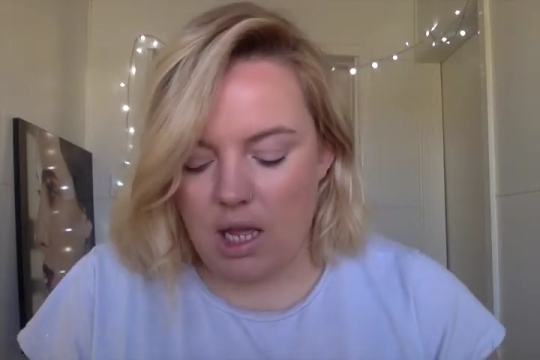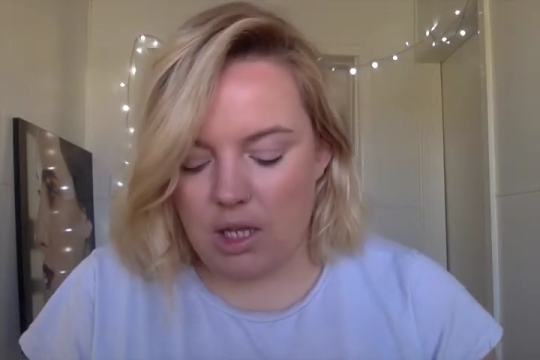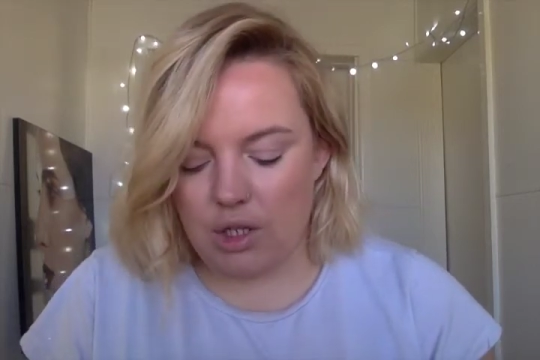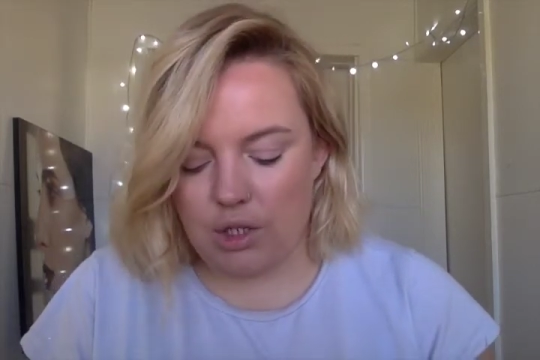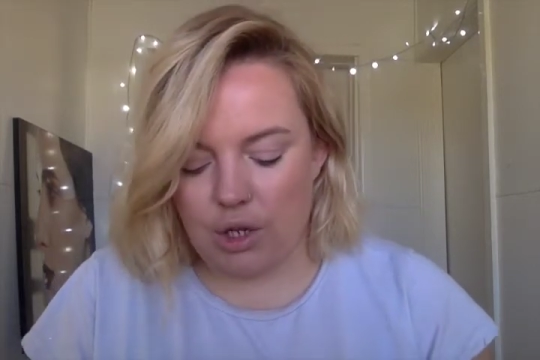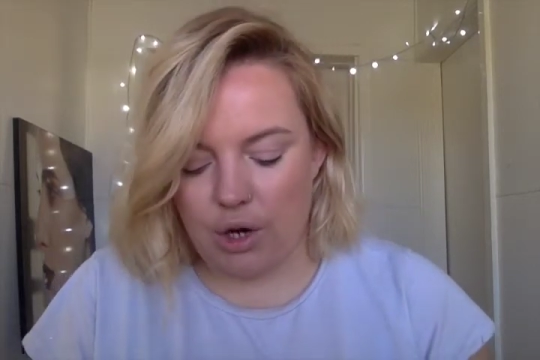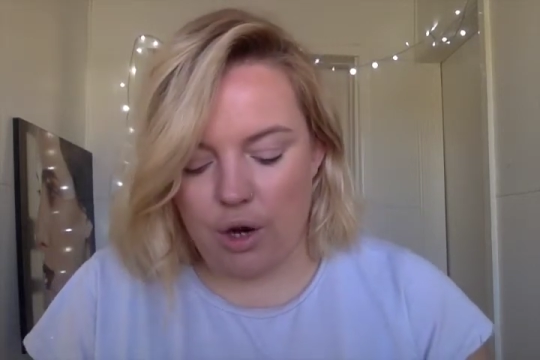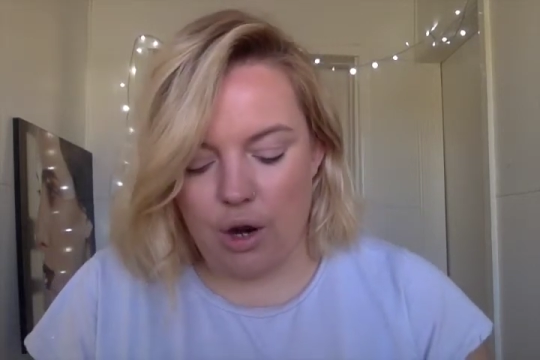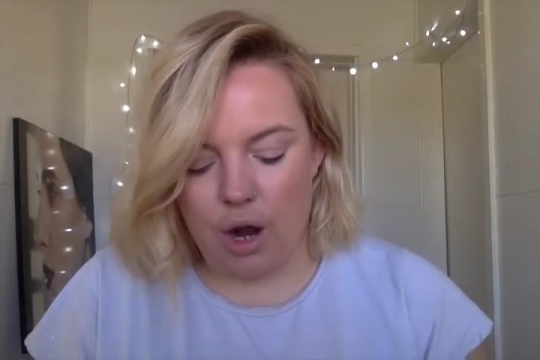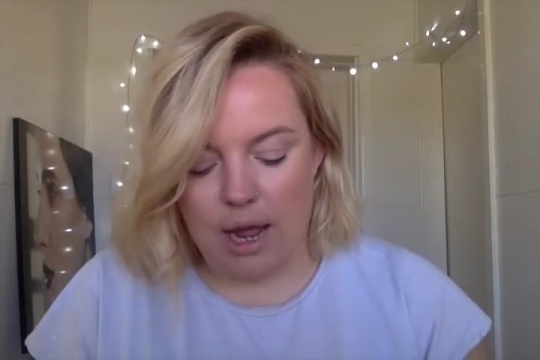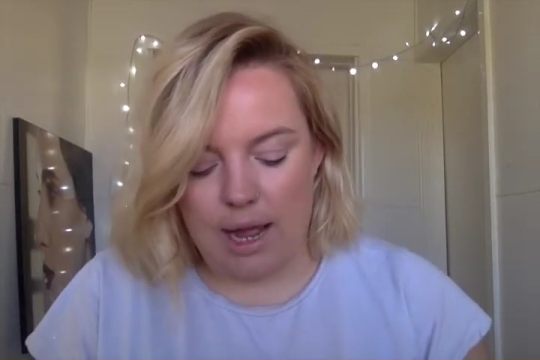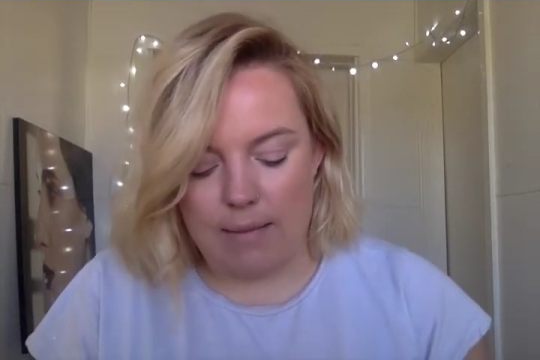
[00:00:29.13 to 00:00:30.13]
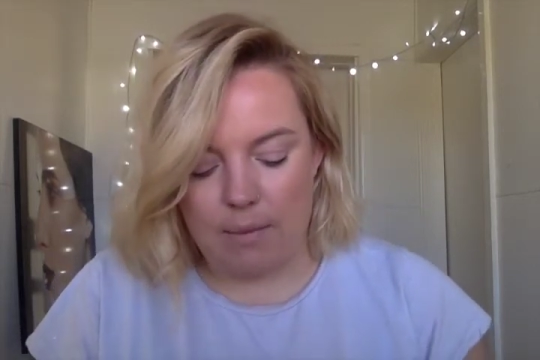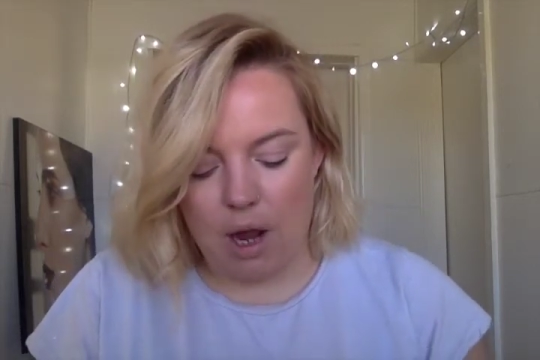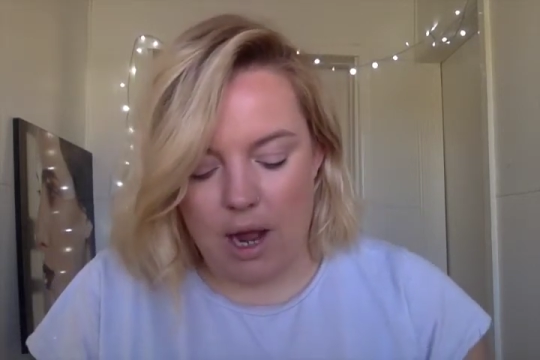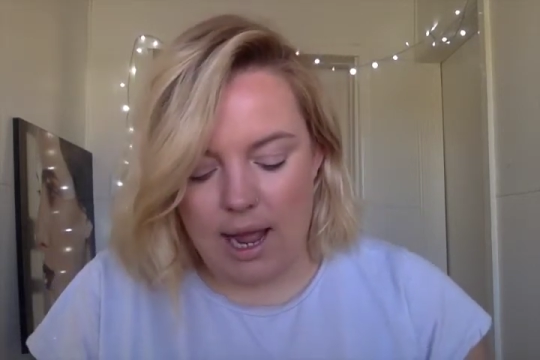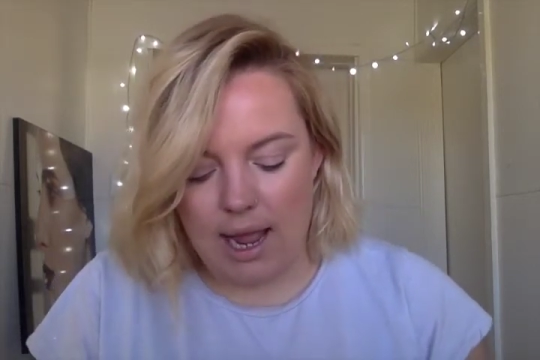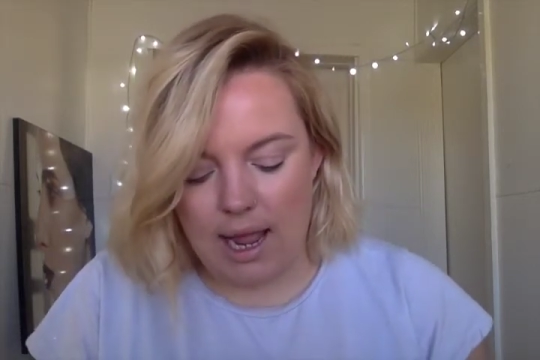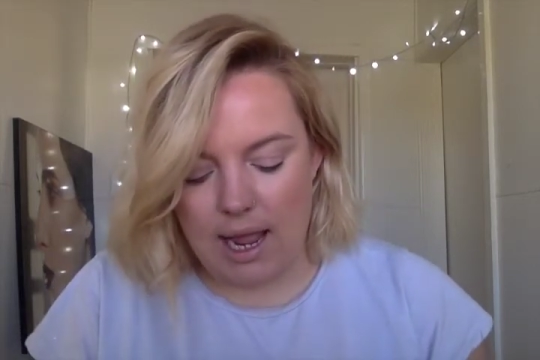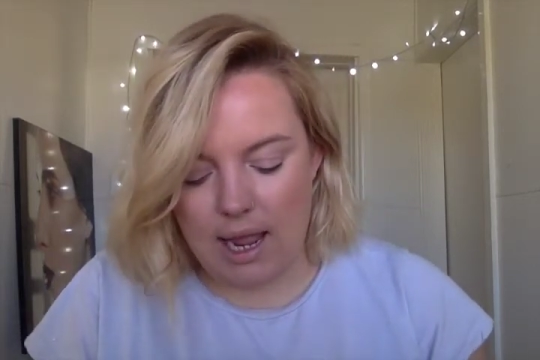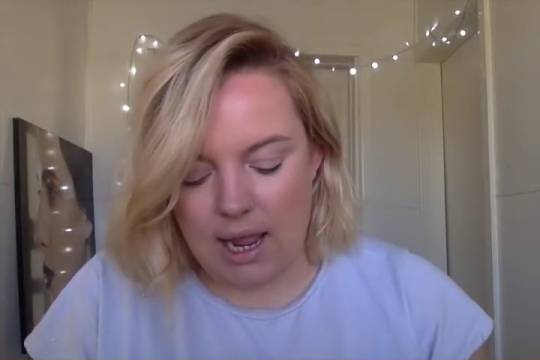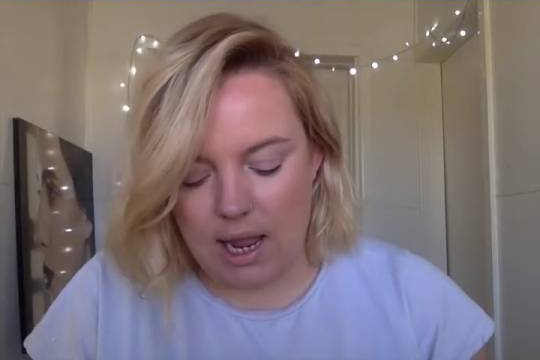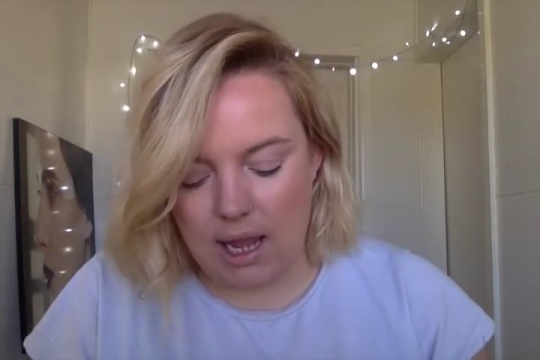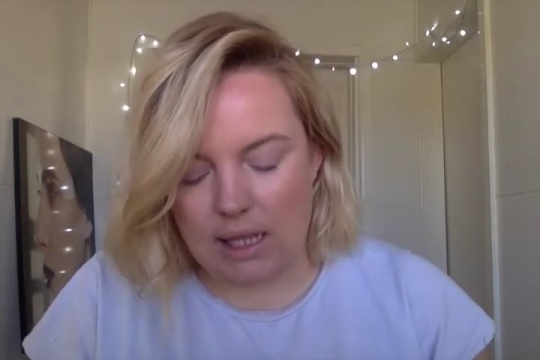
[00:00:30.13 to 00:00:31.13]
So
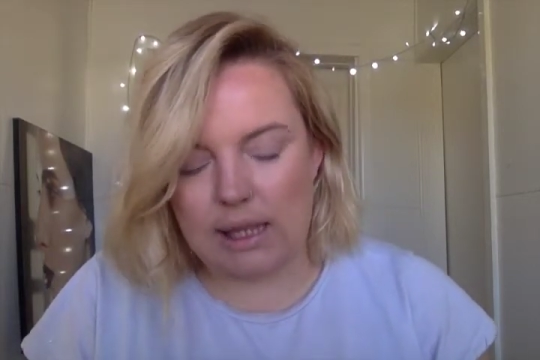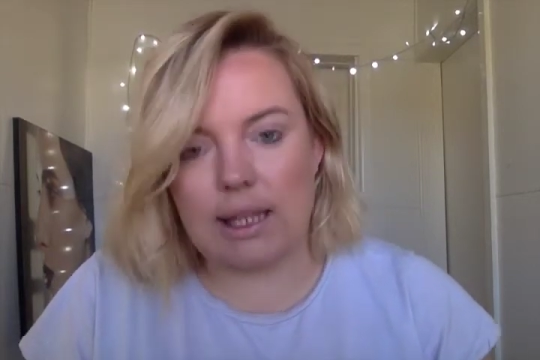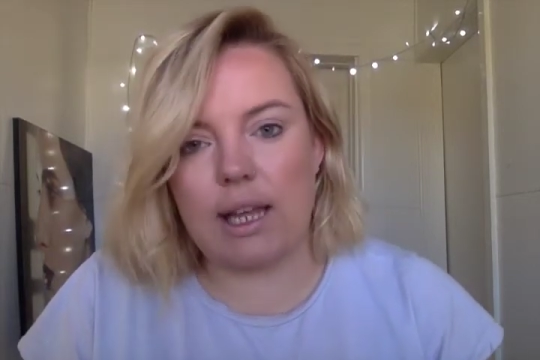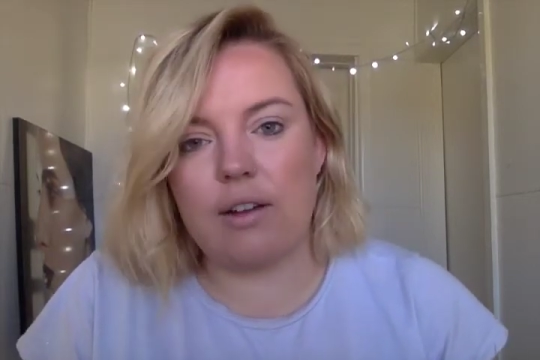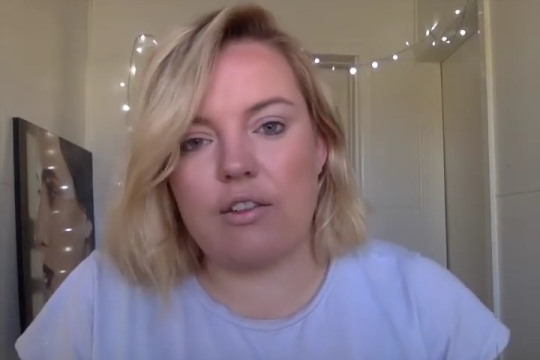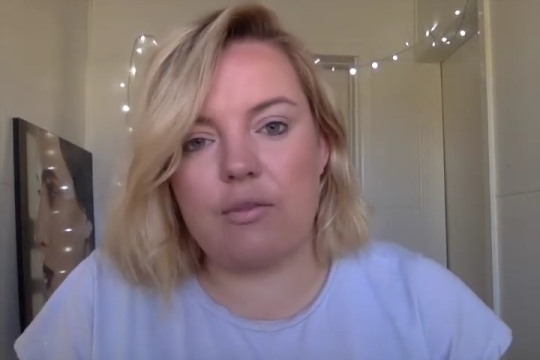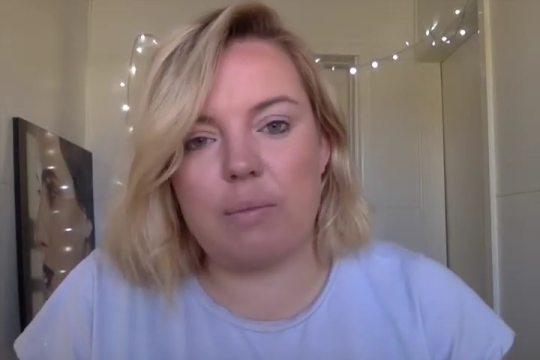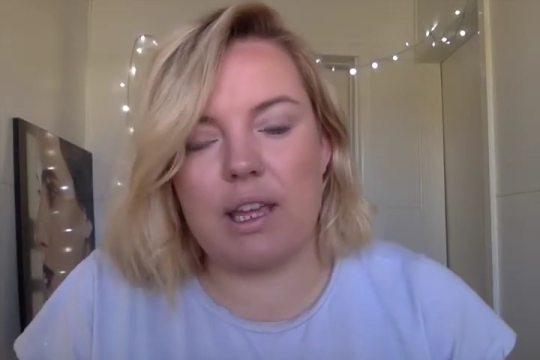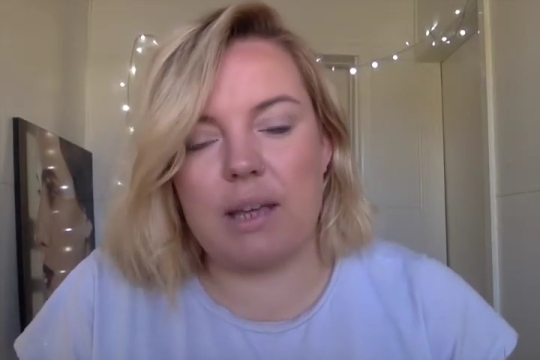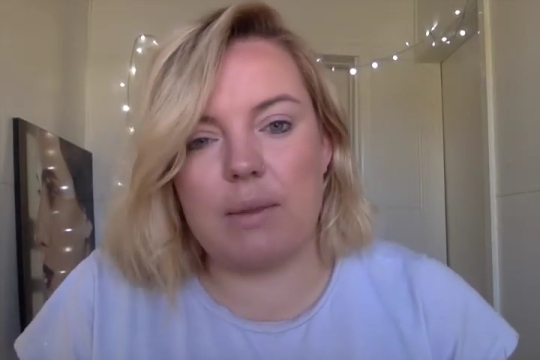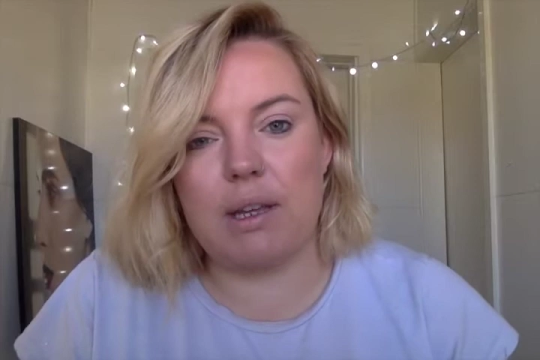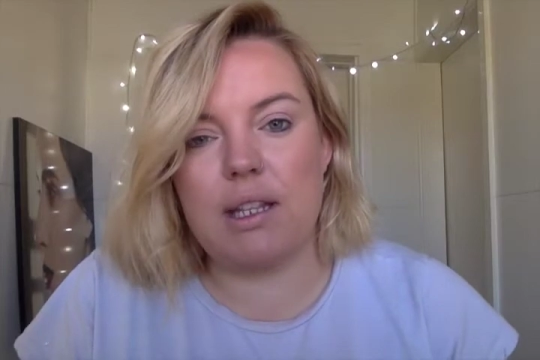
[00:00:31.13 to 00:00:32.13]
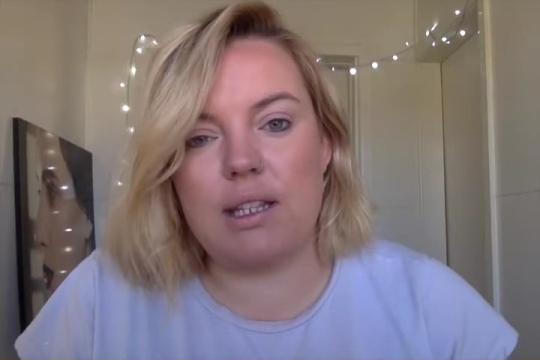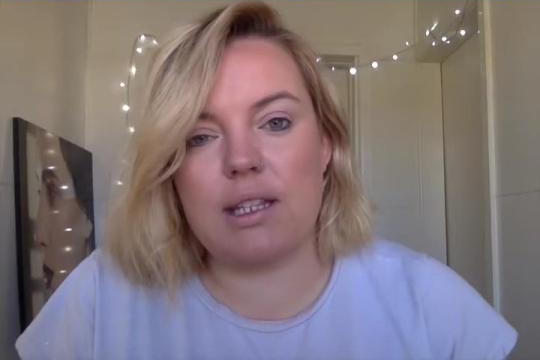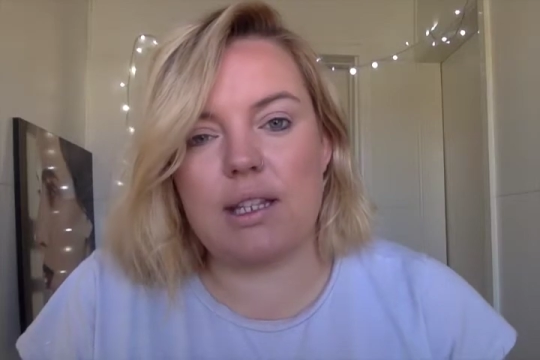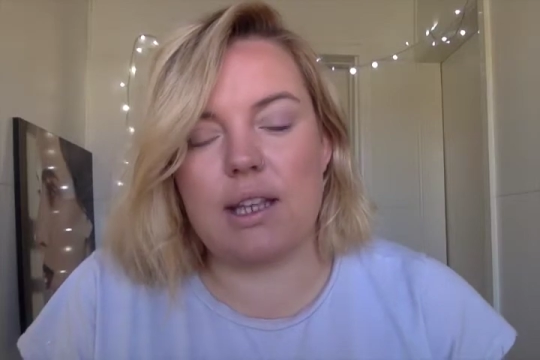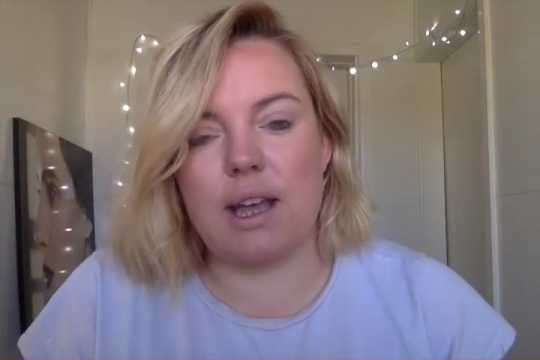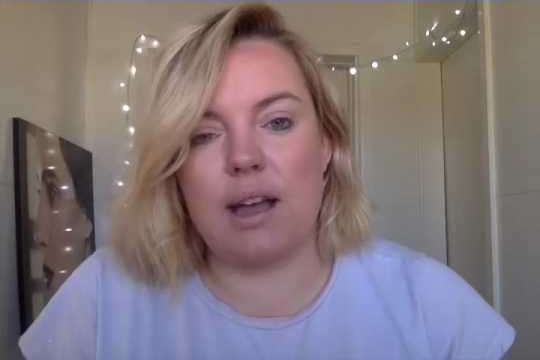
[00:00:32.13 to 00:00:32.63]
I love pigments.